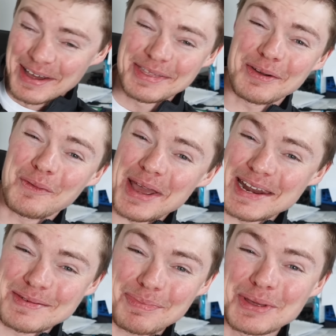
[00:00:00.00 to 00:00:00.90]
the
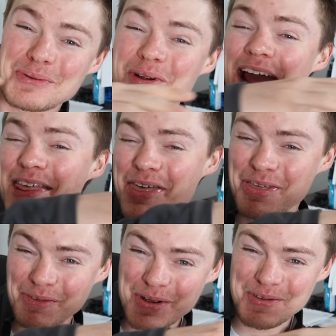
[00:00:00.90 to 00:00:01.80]
wind blew right
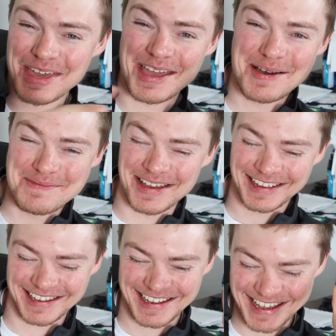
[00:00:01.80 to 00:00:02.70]
through them
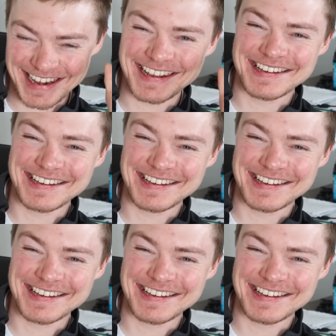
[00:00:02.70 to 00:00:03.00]
and